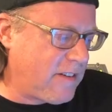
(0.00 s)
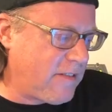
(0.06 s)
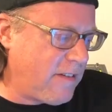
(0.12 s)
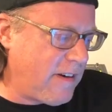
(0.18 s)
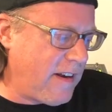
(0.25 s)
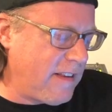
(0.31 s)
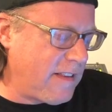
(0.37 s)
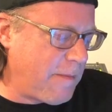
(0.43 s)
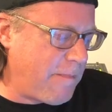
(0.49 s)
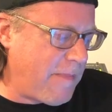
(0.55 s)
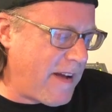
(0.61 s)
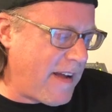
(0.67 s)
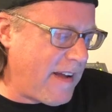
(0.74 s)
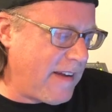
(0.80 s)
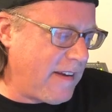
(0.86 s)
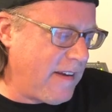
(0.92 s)

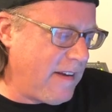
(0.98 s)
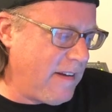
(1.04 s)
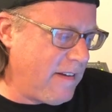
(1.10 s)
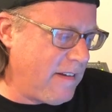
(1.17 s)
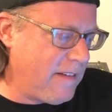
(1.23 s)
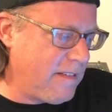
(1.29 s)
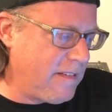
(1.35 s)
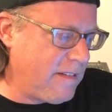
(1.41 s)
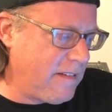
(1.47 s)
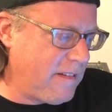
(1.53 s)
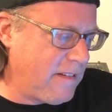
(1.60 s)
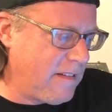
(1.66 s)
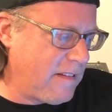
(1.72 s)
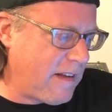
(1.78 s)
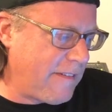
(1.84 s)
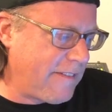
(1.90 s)
bag
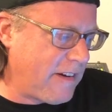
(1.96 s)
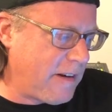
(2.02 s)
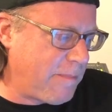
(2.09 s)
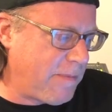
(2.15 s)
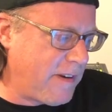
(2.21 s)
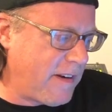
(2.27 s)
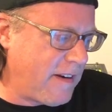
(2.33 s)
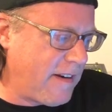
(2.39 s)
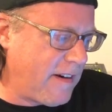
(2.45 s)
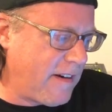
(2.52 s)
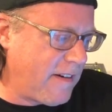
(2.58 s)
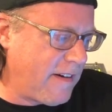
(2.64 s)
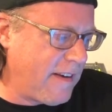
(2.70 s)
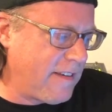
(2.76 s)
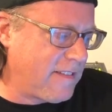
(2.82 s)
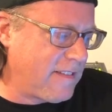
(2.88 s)
that I'm going to put in
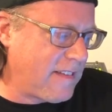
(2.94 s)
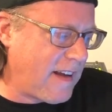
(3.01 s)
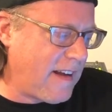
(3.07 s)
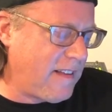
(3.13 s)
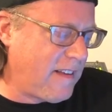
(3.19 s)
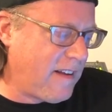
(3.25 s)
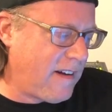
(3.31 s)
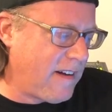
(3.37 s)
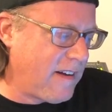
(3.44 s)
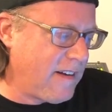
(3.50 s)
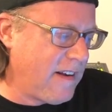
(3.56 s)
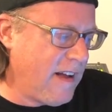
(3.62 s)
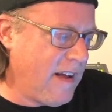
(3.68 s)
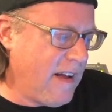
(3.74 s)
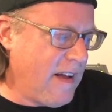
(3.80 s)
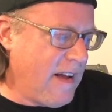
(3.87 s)
here is
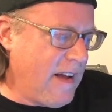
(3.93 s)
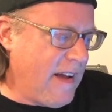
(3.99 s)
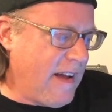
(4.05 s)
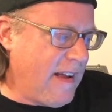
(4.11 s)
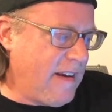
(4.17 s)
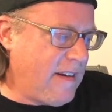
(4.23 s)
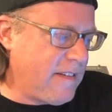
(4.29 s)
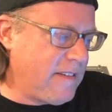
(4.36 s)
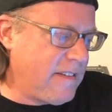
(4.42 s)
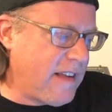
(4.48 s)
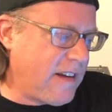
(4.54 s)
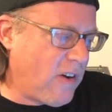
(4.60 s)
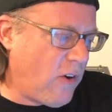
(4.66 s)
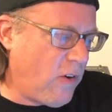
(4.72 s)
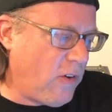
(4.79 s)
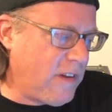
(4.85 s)
nylon, and it doesn't
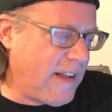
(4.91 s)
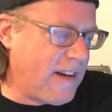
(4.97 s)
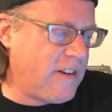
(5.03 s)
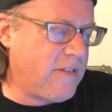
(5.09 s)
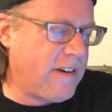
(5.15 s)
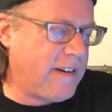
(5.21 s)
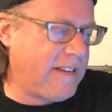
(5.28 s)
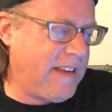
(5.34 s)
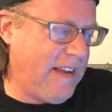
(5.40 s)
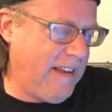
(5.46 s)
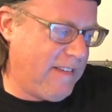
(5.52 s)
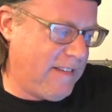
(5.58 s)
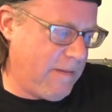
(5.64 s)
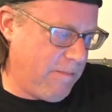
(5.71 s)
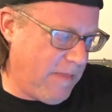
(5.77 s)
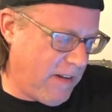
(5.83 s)
take a whole lot of direct
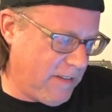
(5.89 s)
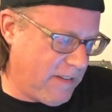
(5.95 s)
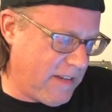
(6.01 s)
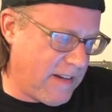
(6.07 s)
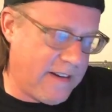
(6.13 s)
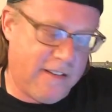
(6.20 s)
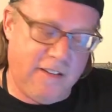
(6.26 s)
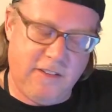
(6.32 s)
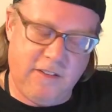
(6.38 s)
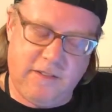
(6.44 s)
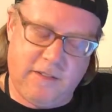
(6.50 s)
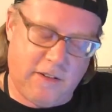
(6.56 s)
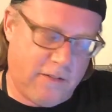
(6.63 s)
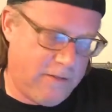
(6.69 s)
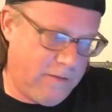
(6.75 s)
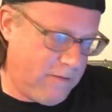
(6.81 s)
heat to melt it, and you
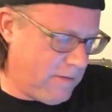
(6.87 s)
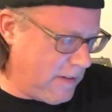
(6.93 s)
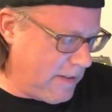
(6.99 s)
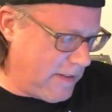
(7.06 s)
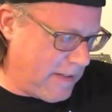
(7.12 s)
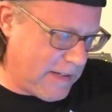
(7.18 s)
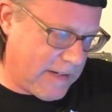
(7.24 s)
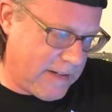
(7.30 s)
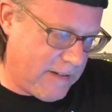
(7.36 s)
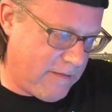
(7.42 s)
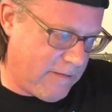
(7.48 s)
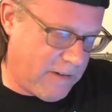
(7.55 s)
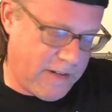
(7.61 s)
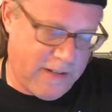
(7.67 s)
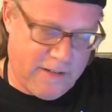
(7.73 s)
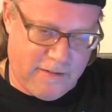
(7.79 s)
don't want that.
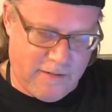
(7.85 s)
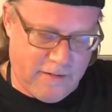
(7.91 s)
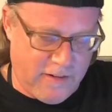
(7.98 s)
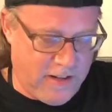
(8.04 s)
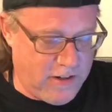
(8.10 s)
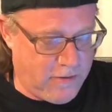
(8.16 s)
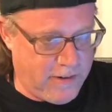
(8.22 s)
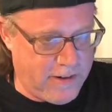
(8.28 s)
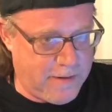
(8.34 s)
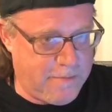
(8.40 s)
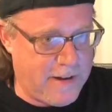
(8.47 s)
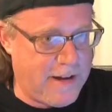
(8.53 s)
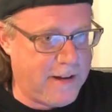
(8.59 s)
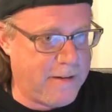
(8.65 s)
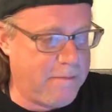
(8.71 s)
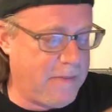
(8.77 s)
Well, you don't want your
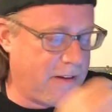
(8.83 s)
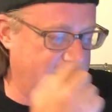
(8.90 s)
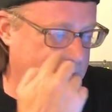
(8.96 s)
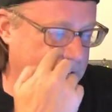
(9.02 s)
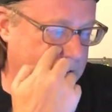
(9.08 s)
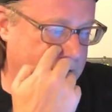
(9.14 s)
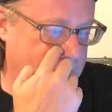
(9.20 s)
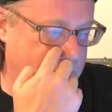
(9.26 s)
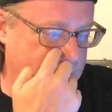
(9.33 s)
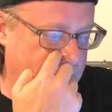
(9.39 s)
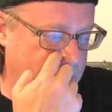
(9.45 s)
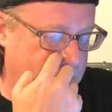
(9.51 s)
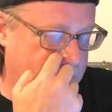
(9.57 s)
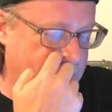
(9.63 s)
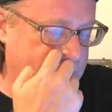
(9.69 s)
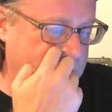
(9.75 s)
bag melted and
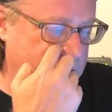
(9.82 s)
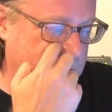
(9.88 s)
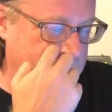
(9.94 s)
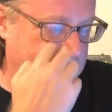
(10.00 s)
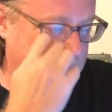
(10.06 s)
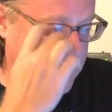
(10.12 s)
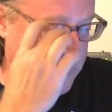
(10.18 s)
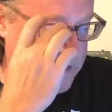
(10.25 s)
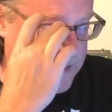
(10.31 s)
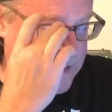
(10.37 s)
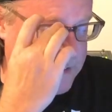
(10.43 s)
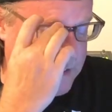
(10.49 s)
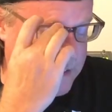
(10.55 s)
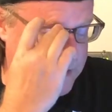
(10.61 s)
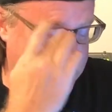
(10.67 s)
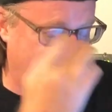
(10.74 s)
those grains to spill out.
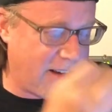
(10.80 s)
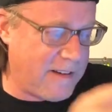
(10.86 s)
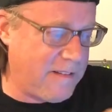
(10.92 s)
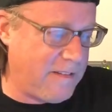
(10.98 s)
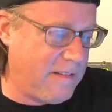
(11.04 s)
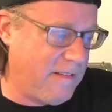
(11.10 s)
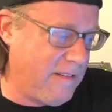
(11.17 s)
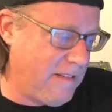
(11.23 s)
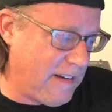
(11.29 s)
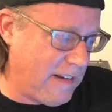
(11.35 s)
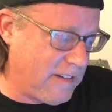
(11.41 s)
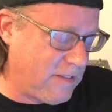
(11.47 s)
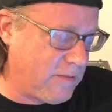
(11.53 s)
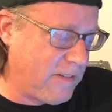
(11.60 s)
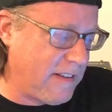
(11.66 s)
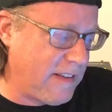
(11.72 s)
That's a side. I
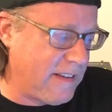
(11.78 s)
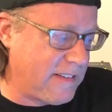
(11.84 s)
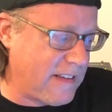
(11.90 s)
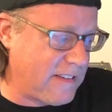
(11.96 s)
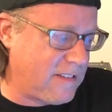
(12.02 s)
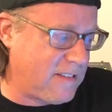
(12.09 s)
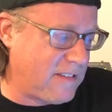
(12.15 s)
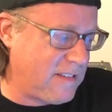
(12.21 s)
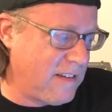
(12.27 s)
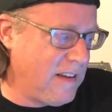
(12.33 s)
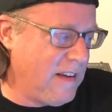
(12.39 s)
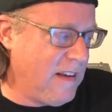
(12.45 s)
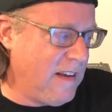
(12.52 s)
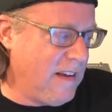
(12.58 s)
just realized that's